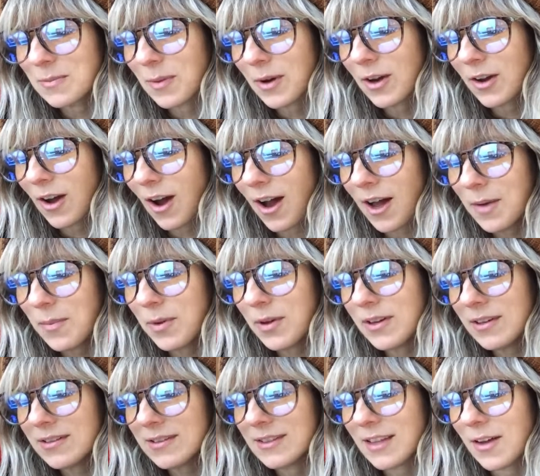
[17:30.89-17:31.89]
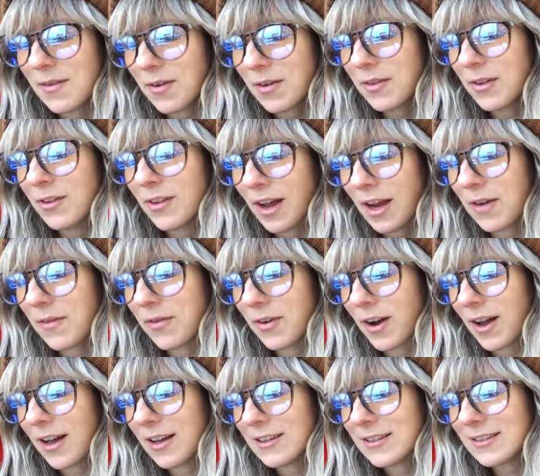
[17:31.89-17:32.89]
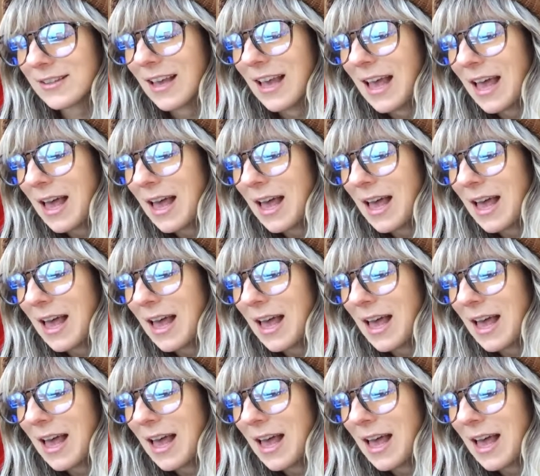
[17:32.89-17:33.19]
but God put his love on the line for us